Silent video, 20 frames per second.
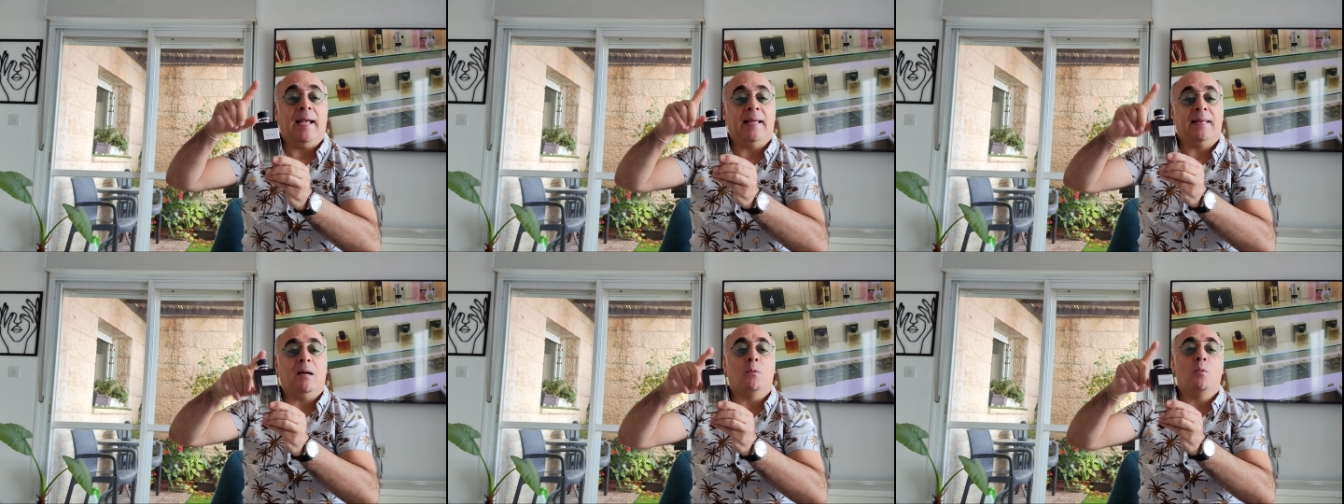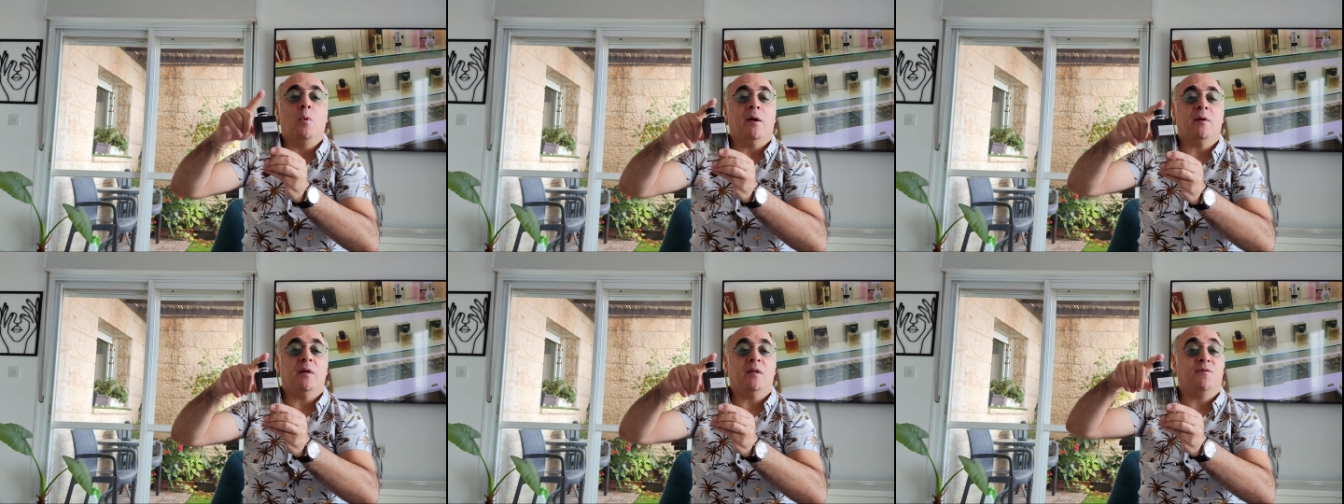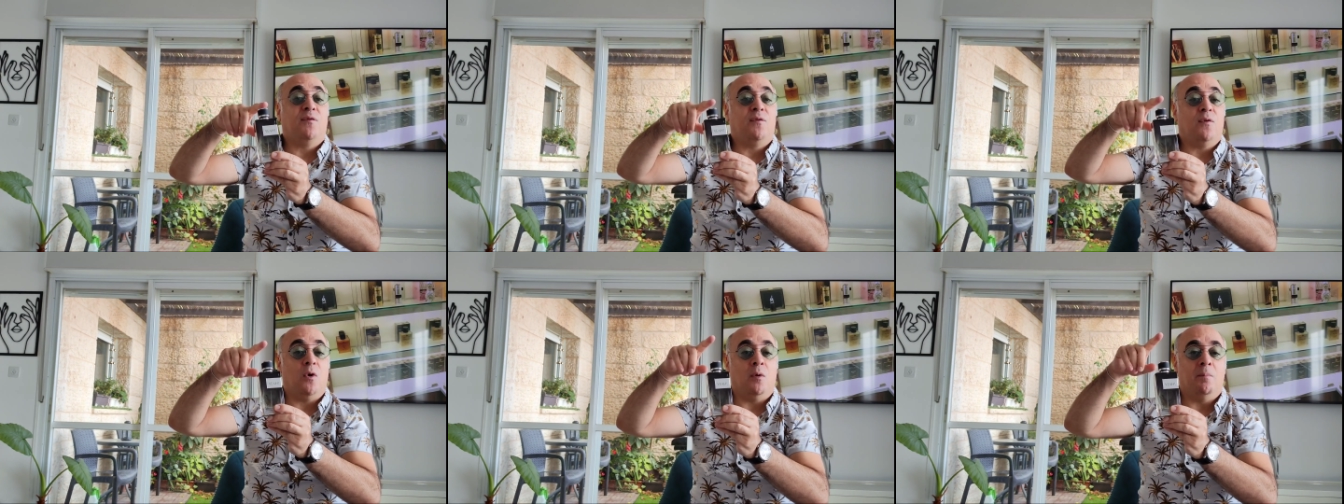And I wear
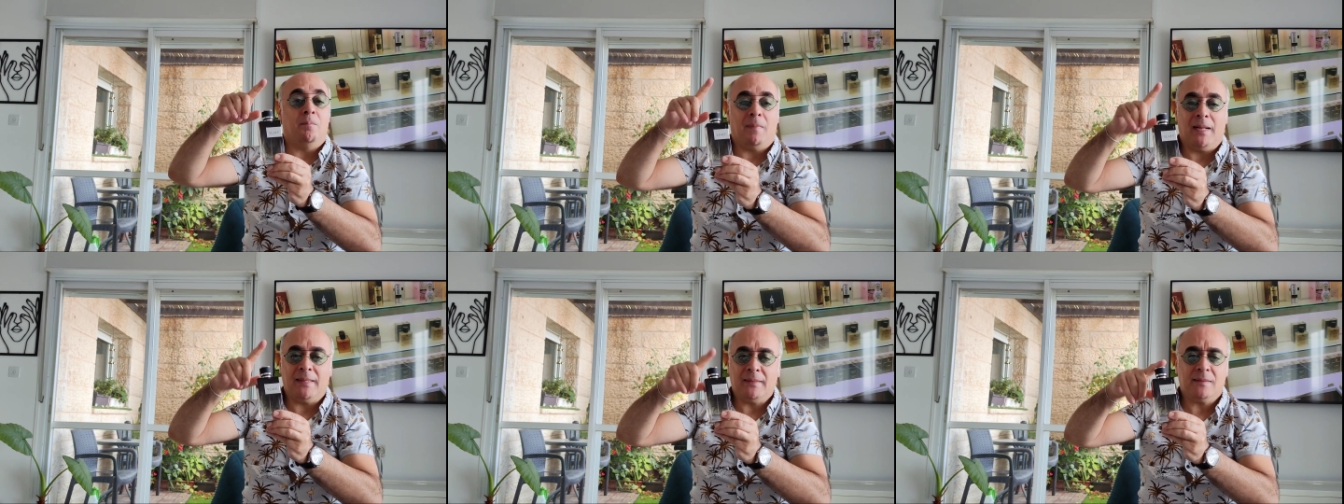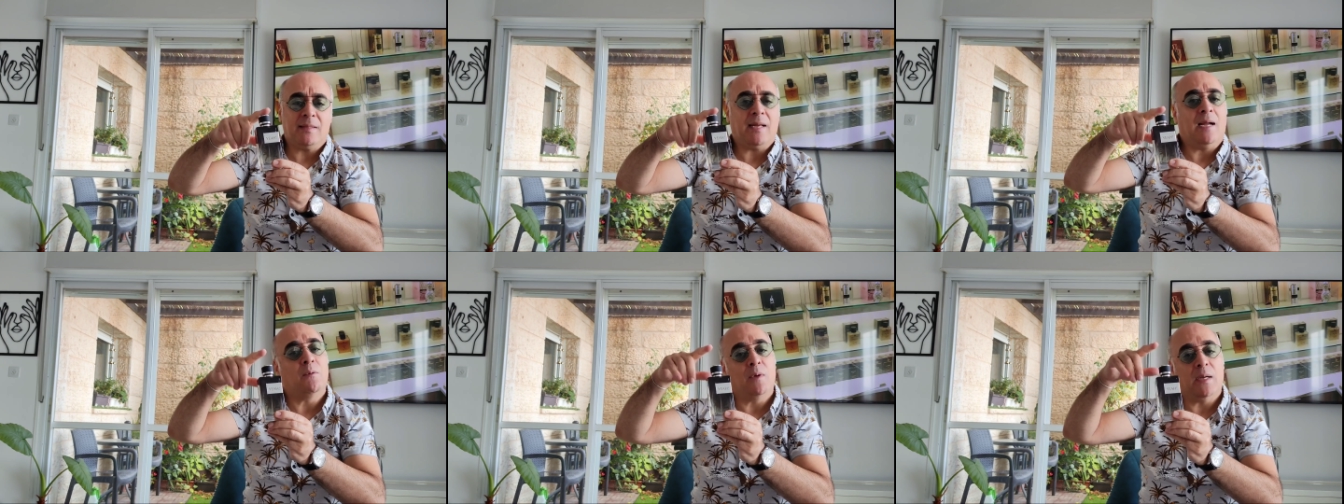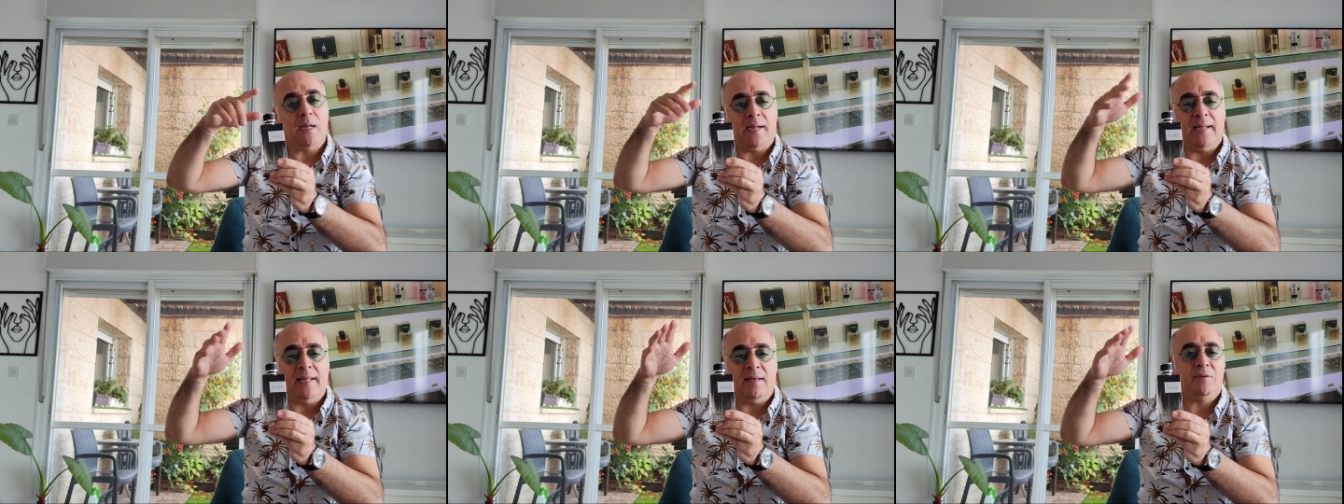it for a month.
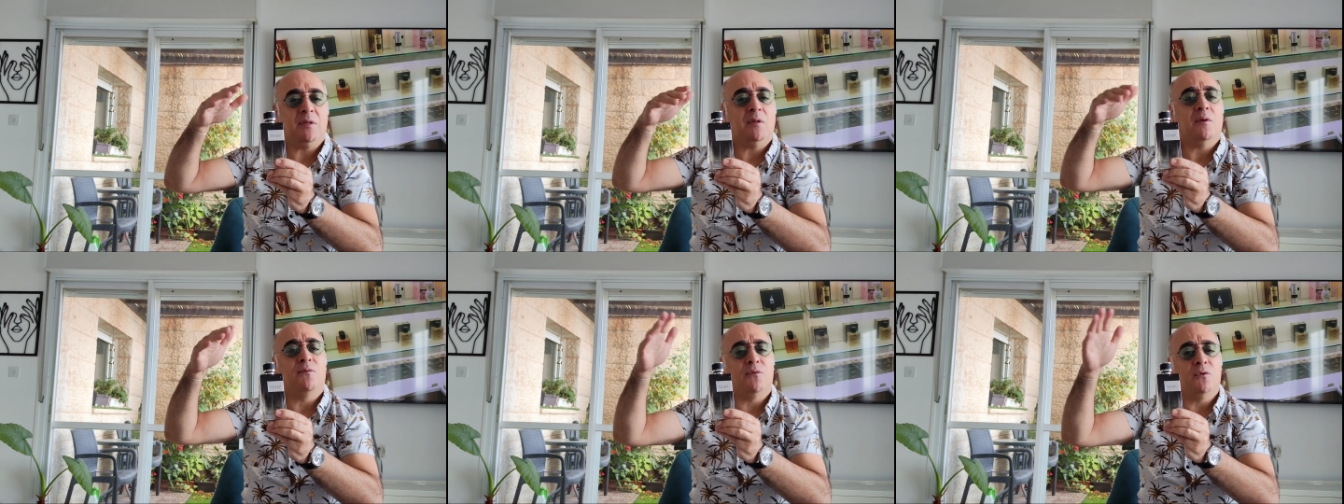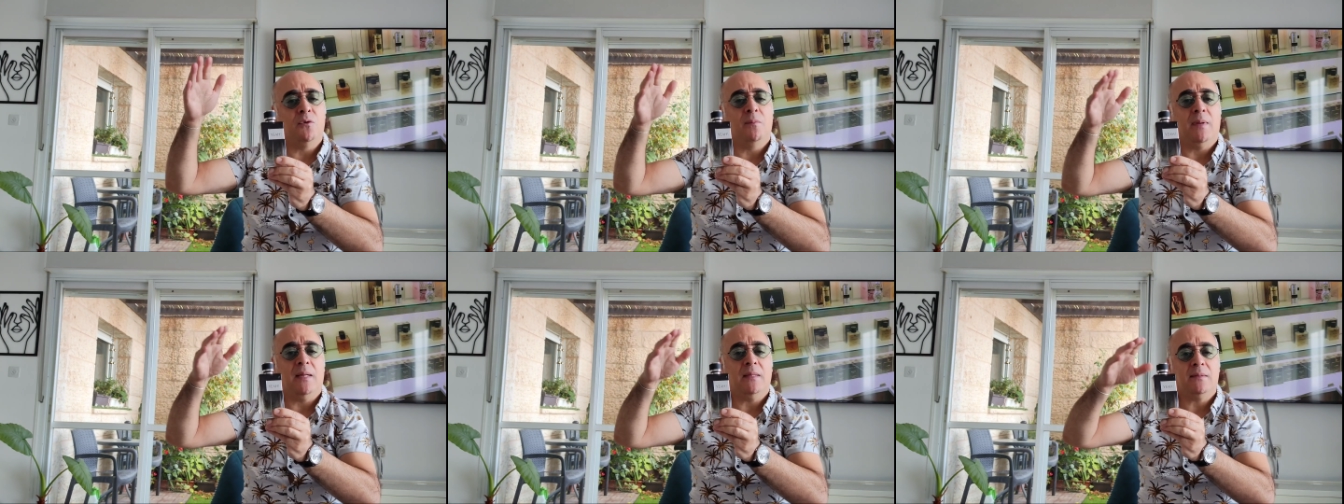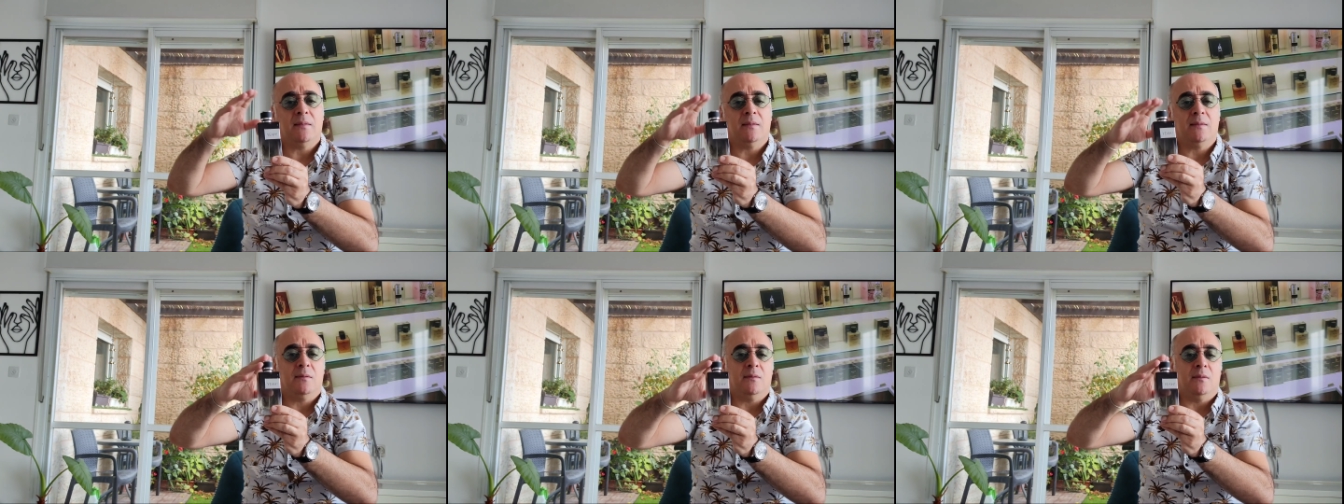I have it a few
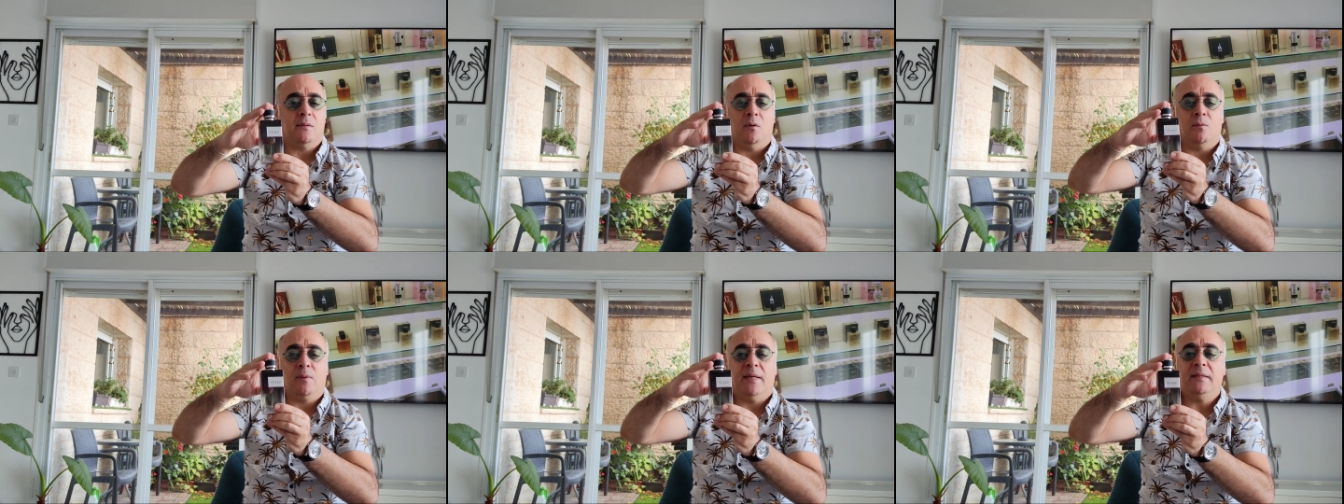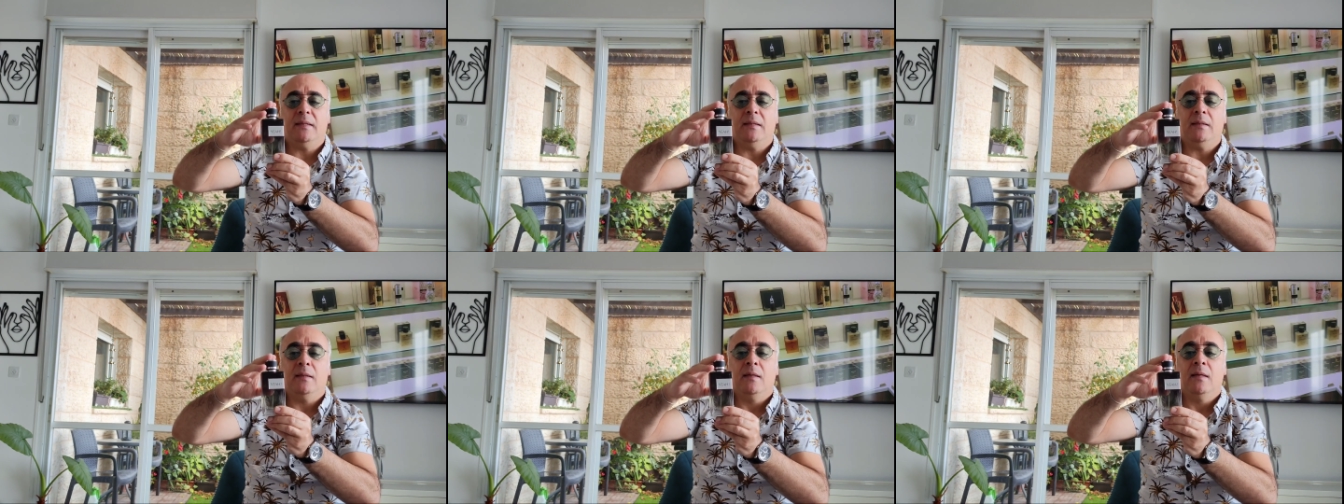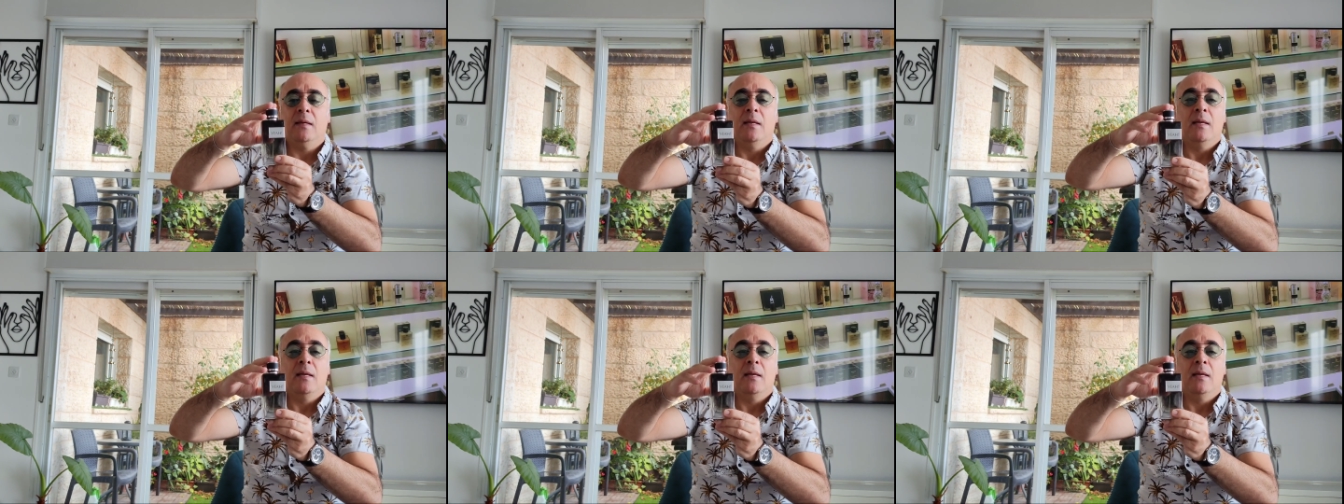months already.